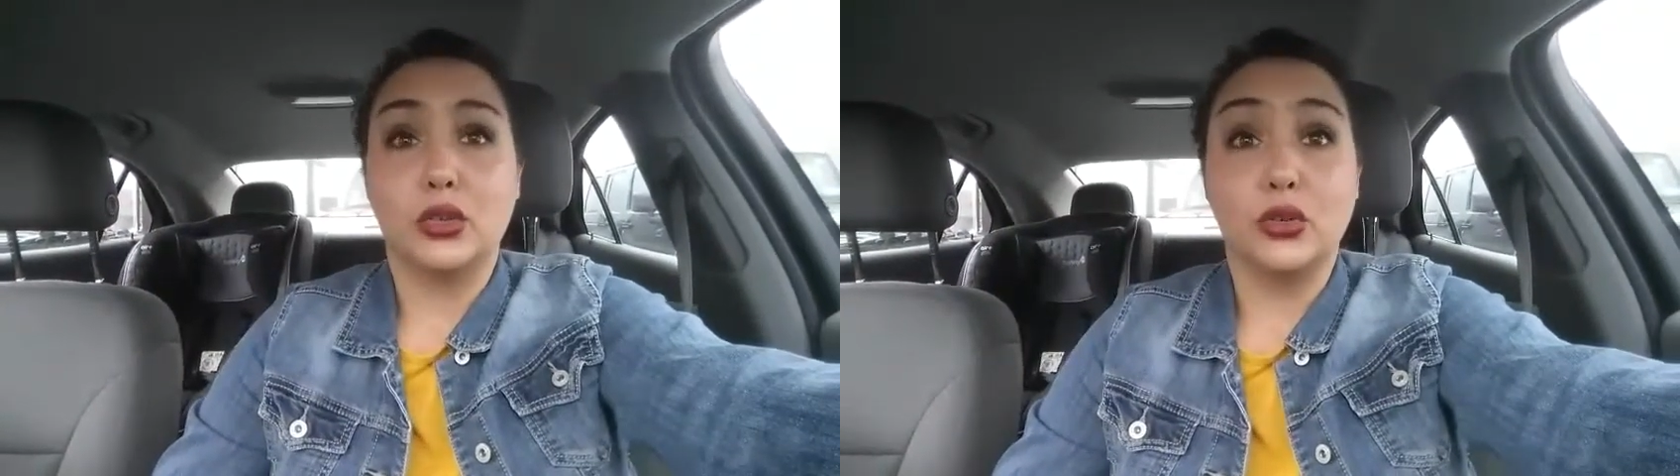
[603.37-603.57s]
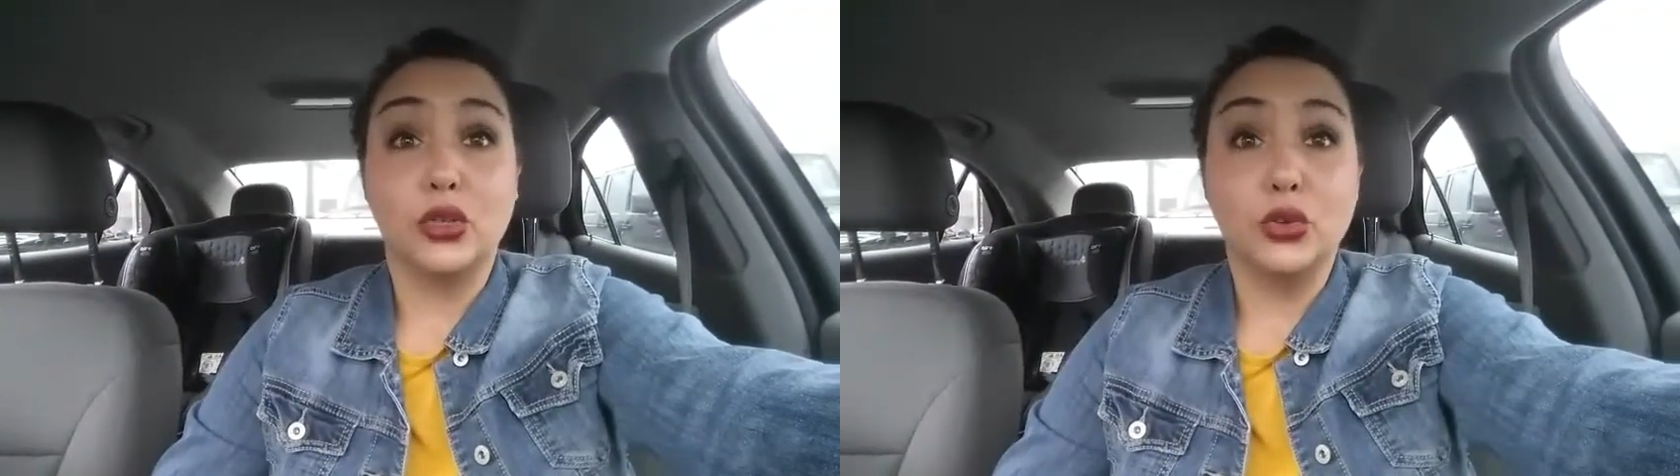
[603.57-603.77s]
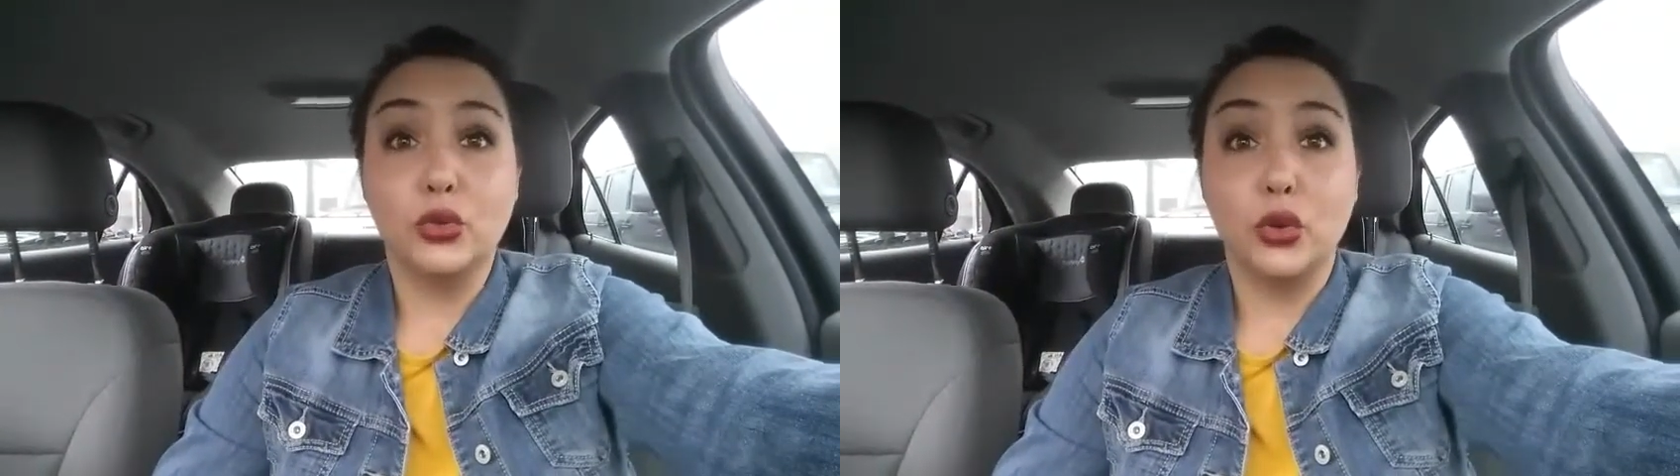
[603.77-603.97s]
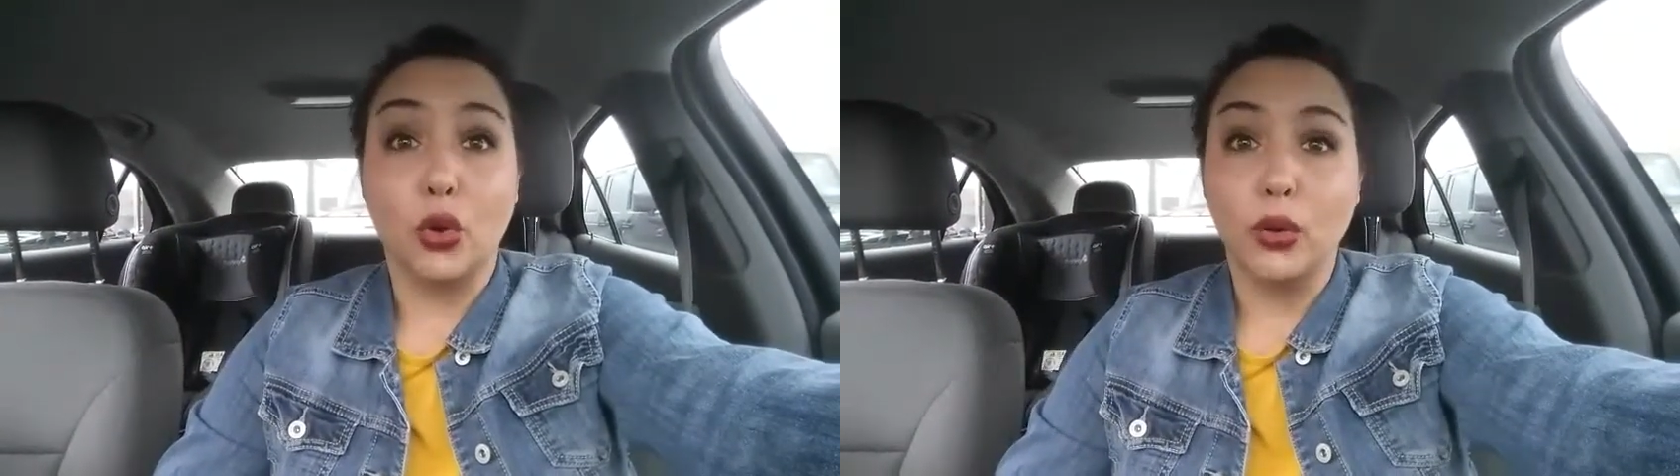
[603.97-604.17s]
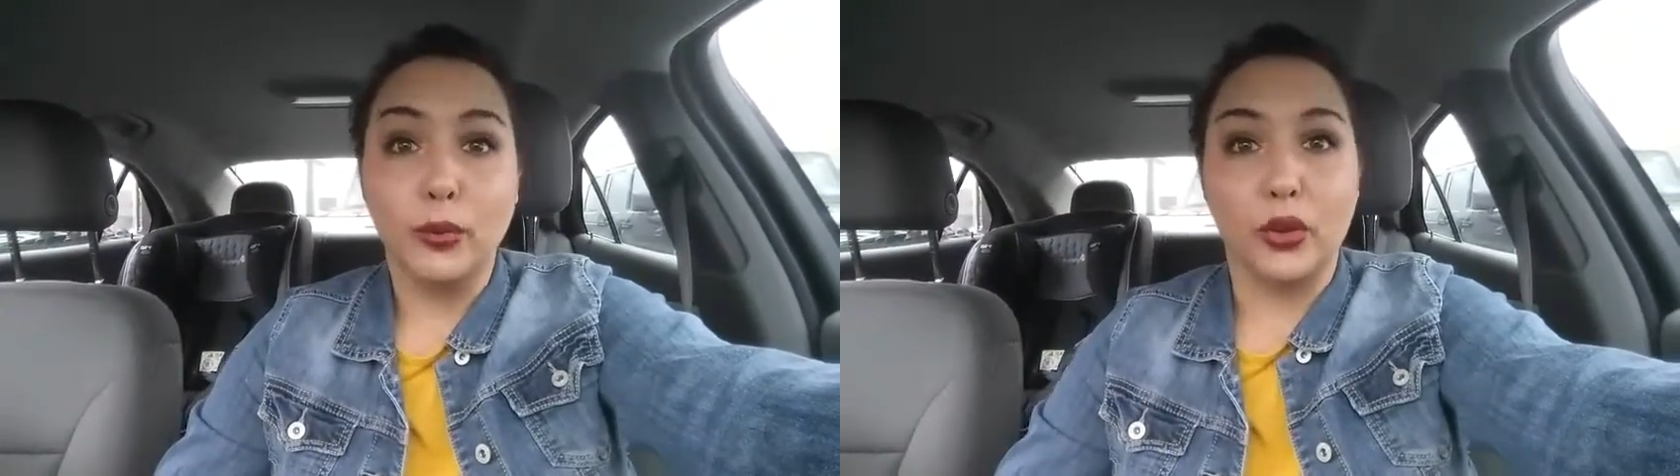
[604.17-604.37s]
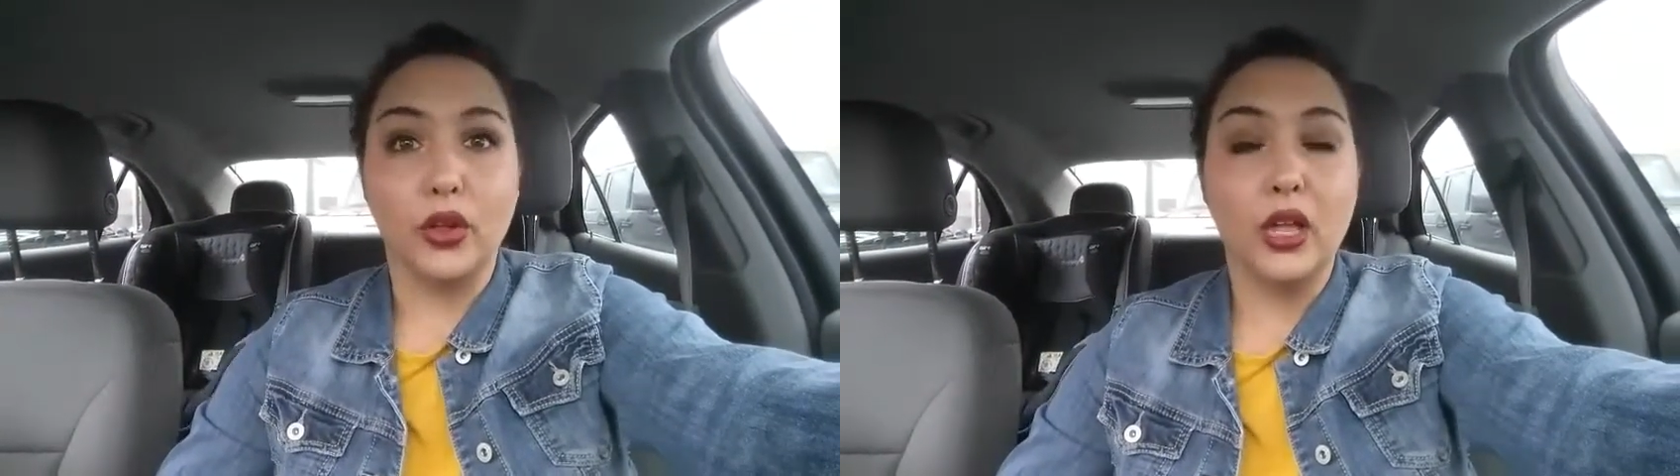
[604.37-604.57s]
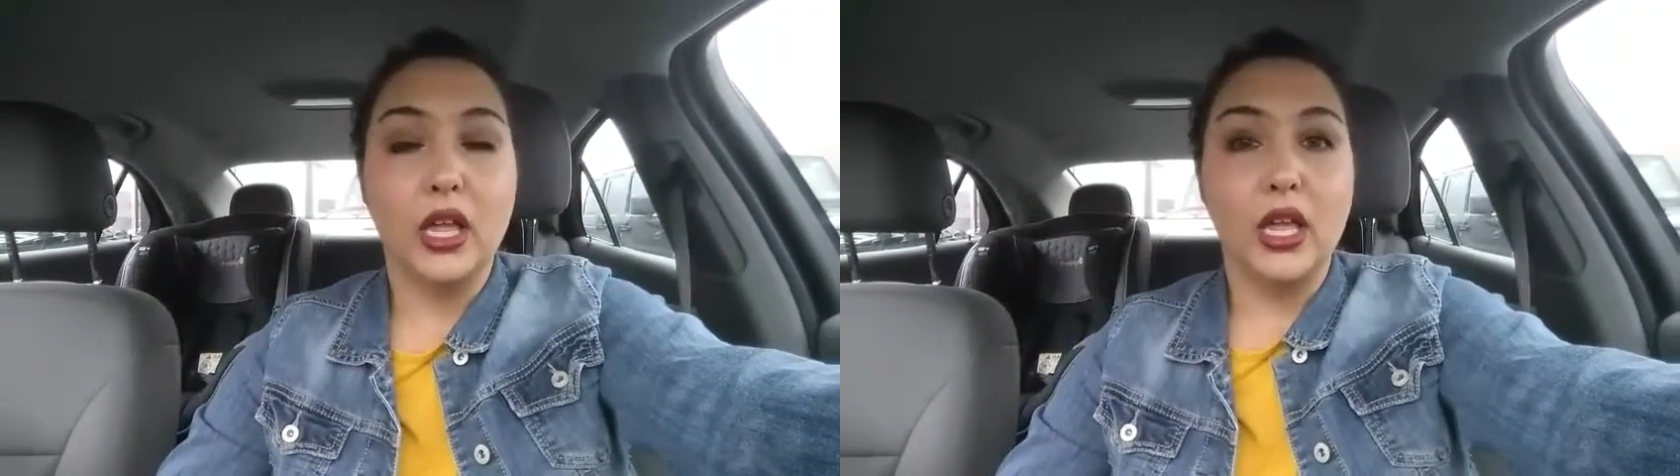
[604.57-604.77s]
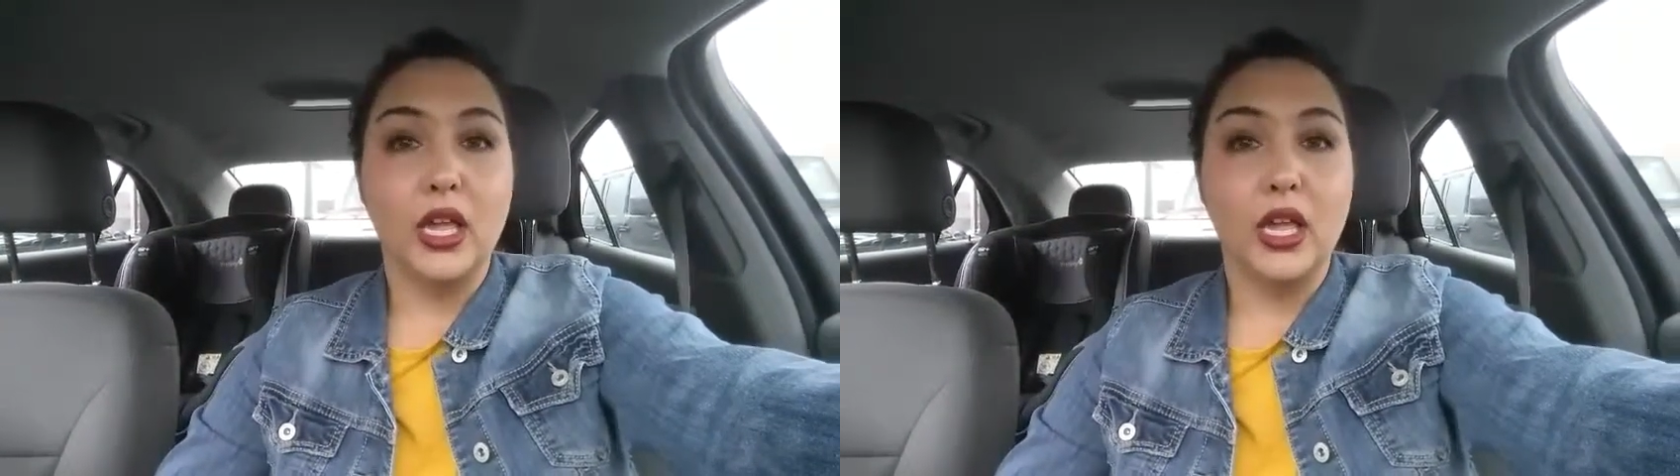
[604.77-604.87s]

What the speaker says: your new normal,